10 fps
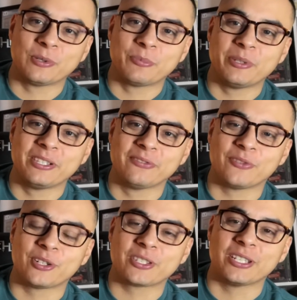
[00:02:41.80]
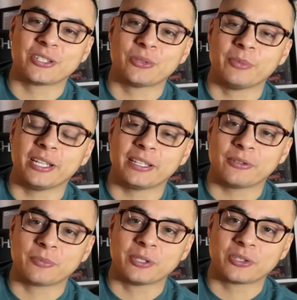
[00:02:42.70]
have been the first issue, man. That
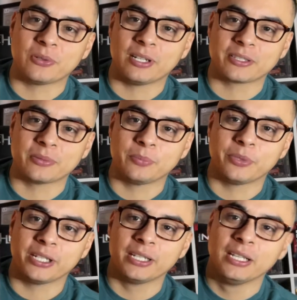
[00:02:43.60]
would have been so awesome. But